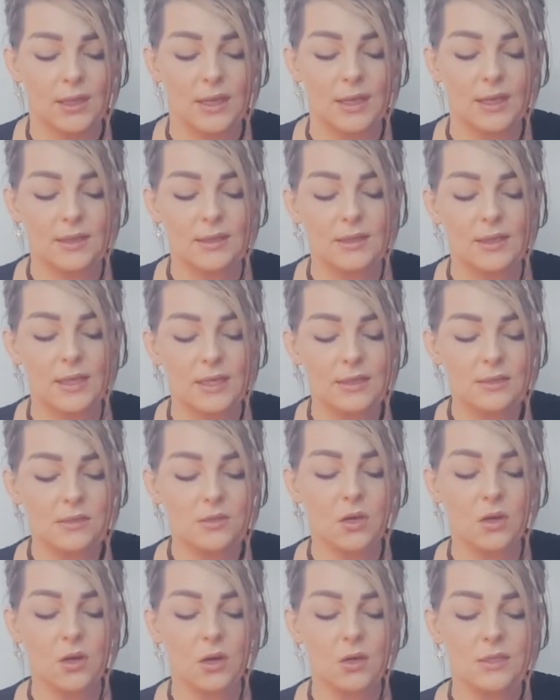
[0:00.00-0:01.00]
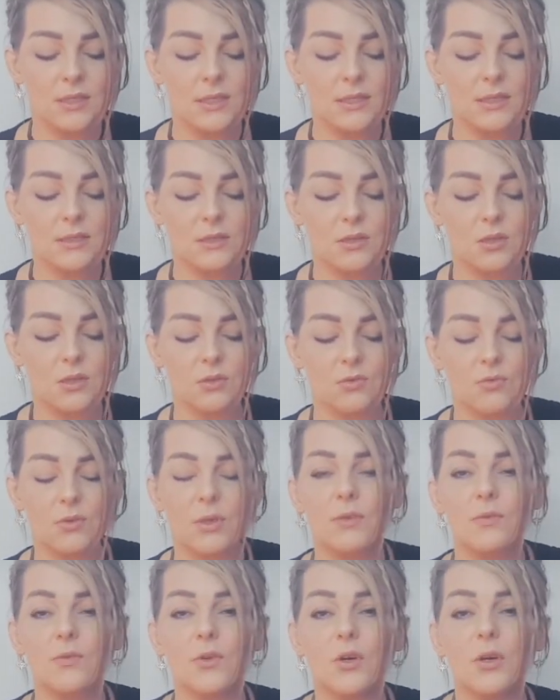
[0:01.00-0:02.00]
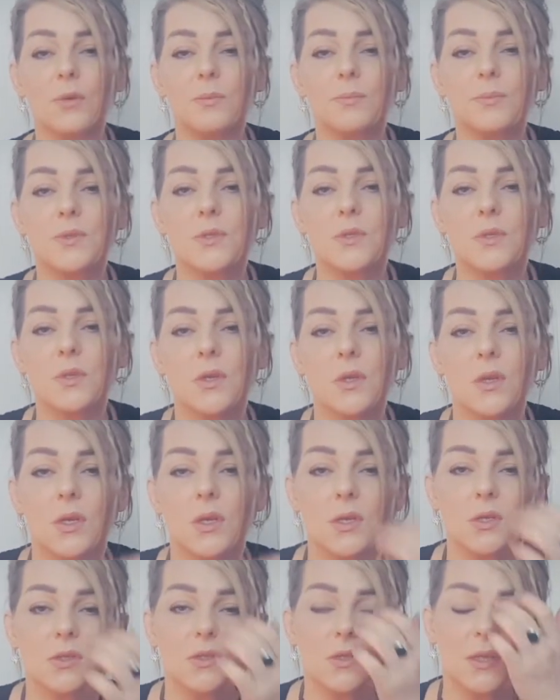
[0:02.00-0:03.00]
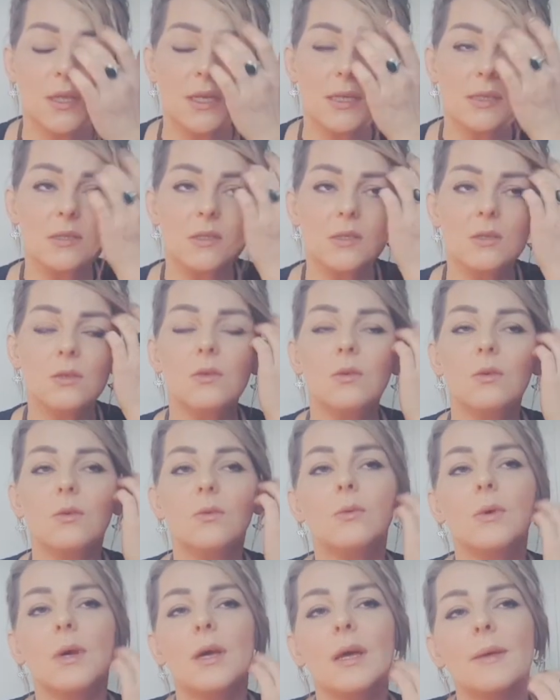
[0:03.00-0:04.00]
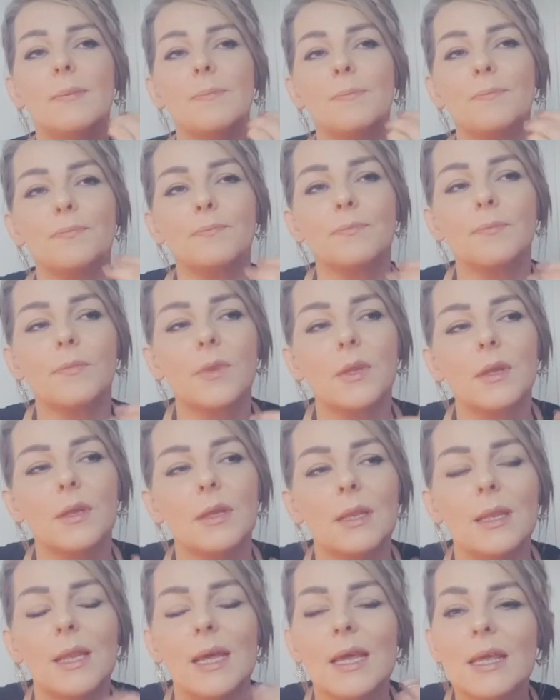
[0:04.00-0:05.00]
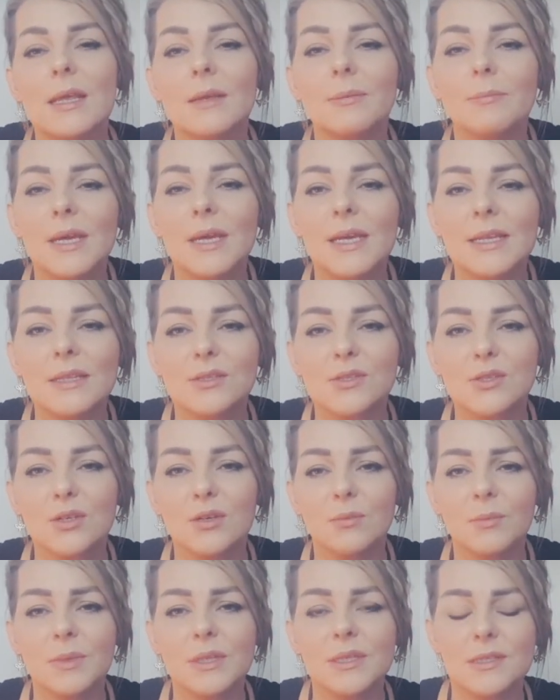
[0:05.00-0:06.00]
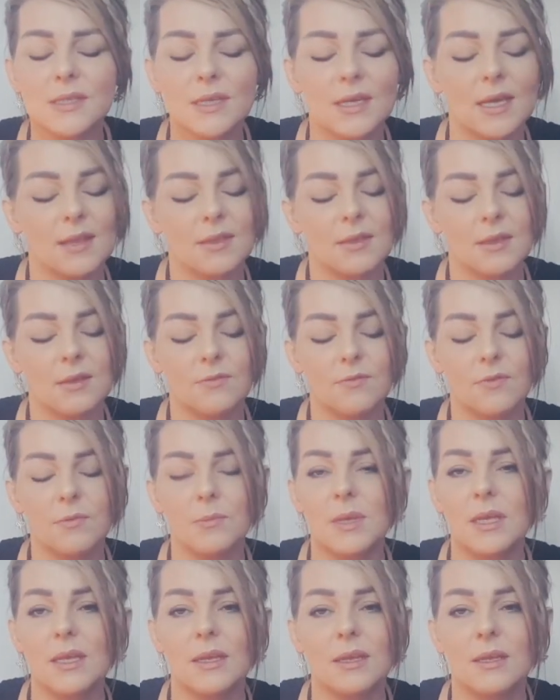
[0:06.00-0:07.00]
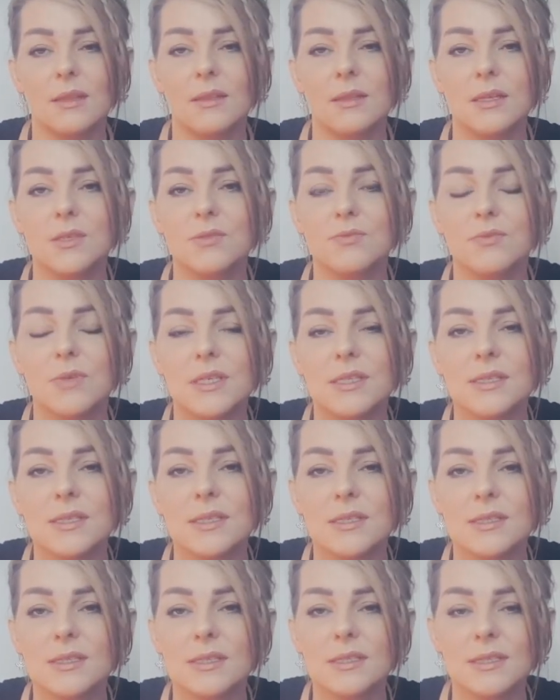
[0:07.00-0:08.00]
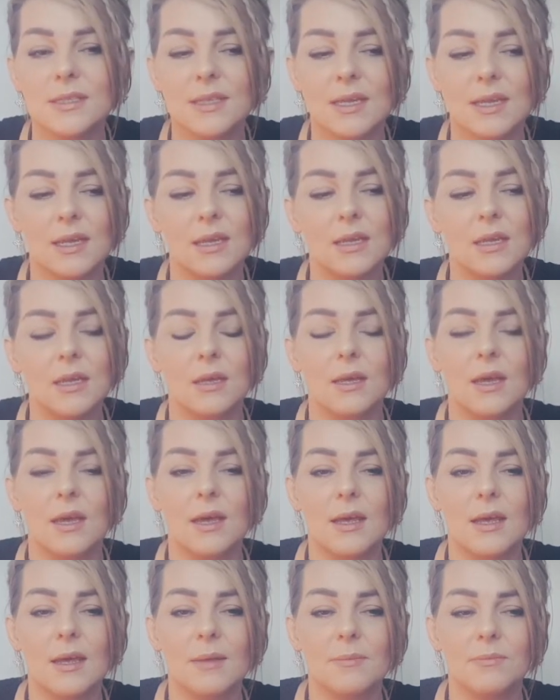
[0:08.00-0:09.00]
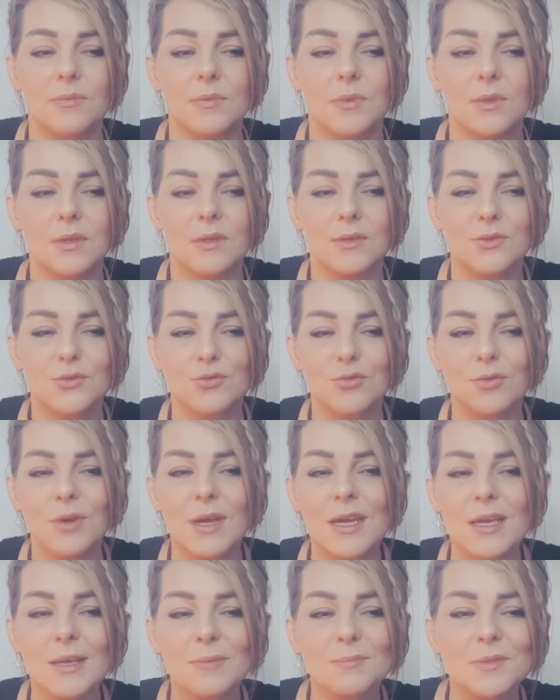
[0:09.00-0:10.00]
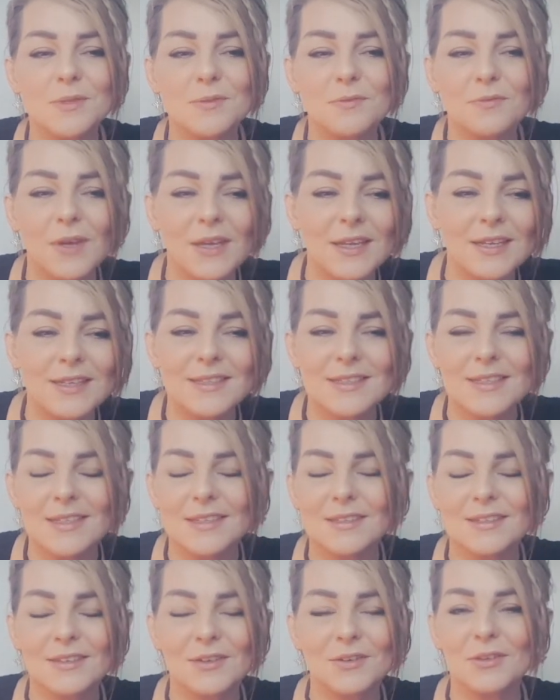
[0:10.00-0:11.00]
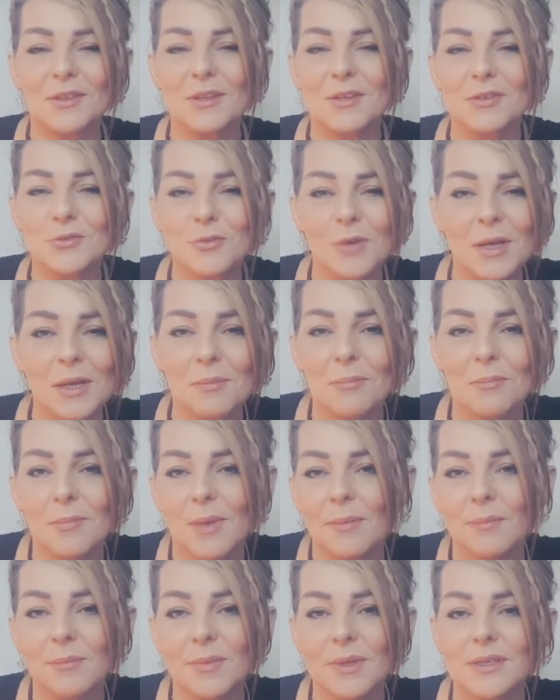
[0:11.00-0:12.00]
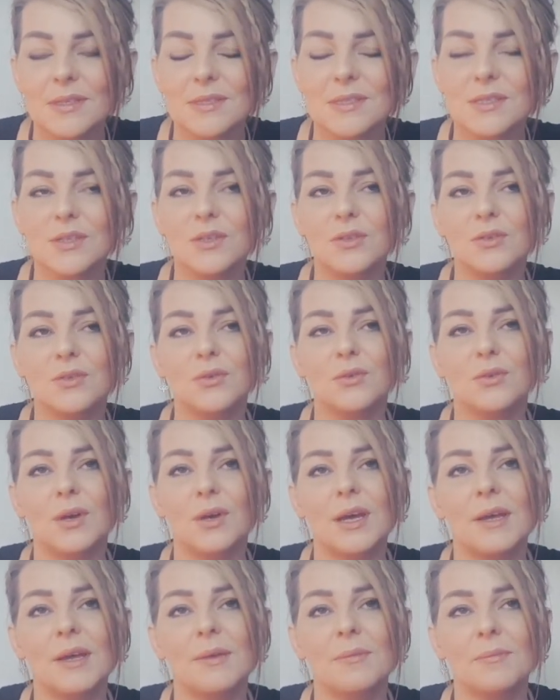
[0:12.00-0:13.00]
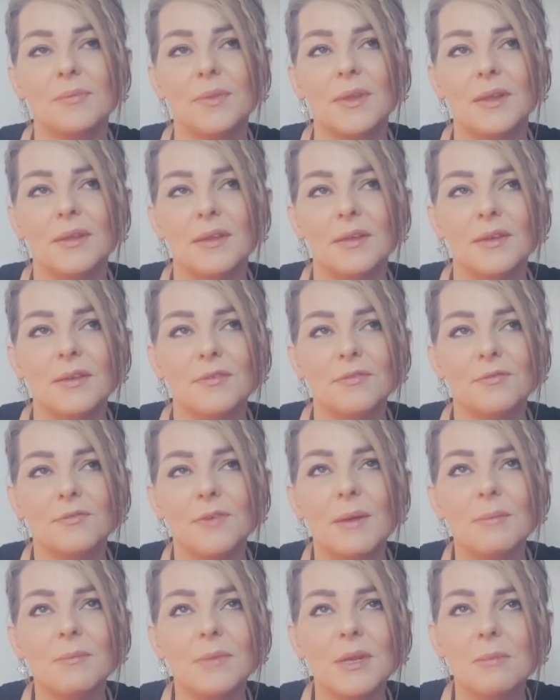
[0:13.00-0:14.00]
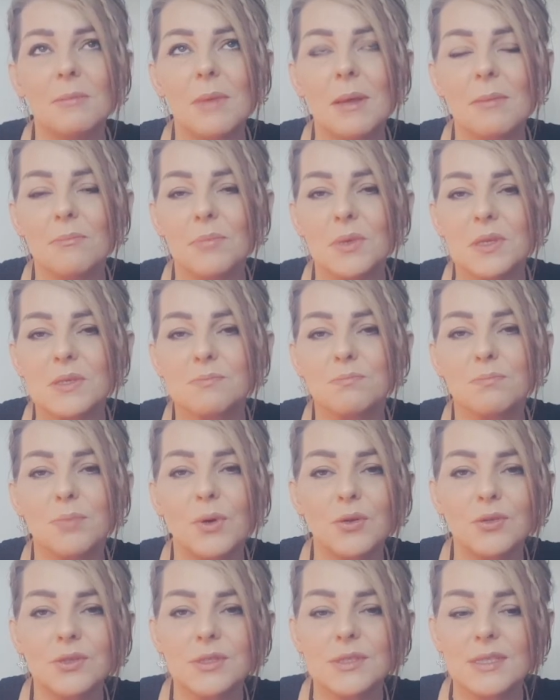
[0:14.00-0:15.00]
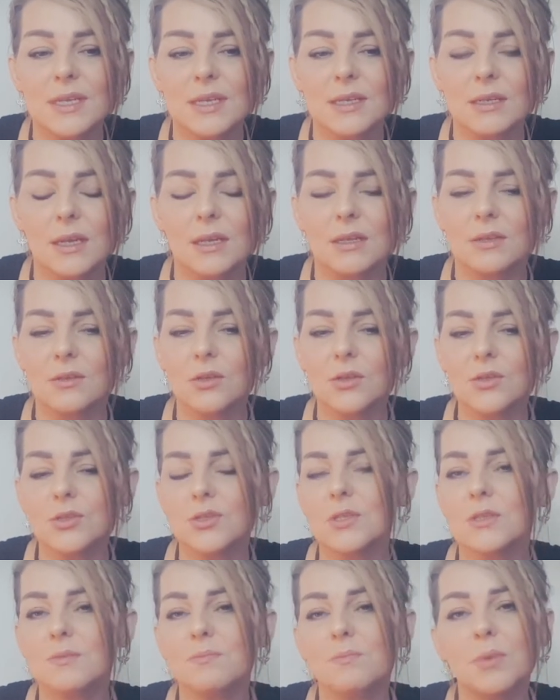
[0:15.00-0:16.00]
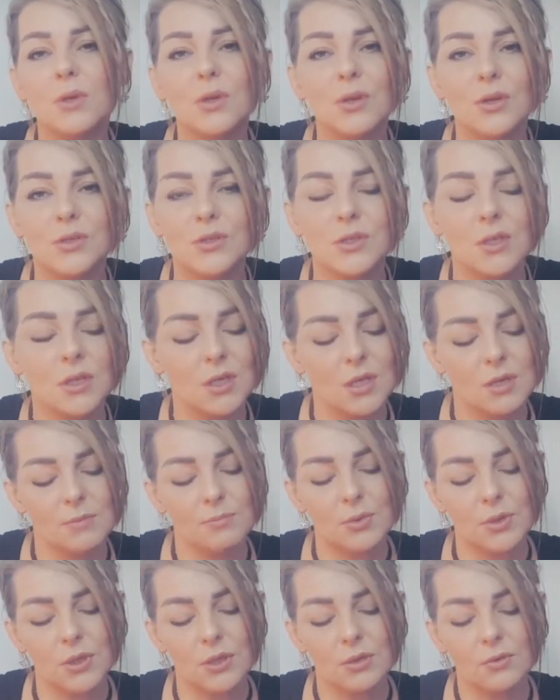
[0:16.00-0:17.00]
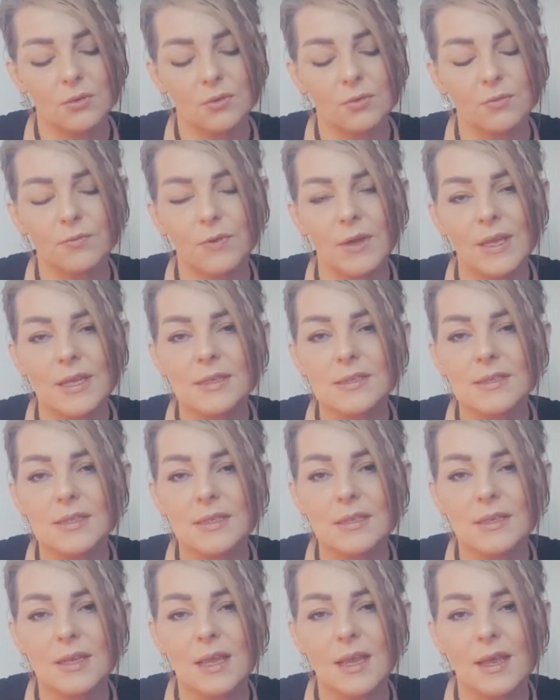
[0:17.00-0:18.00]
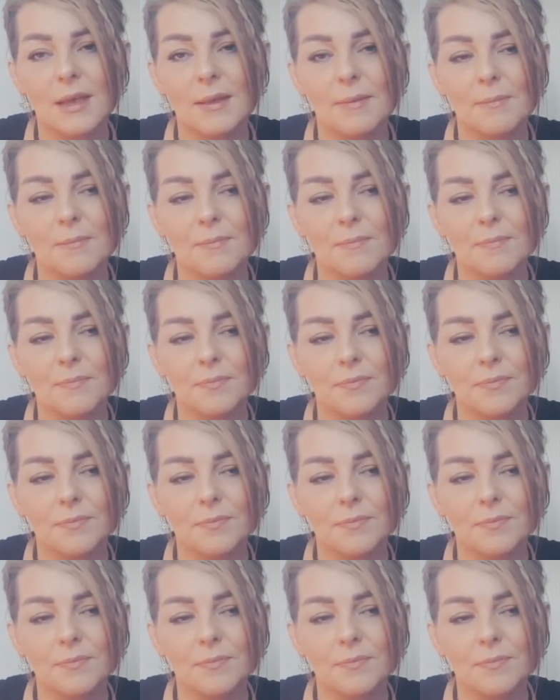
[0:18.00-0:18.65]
And the next card is the Three of Cups. So that's, you know, um, like minds coming together for me in this reading today. Um, tribes finding other tribe members, you know, um, family members bonding, and not just blood, but you know, finding um,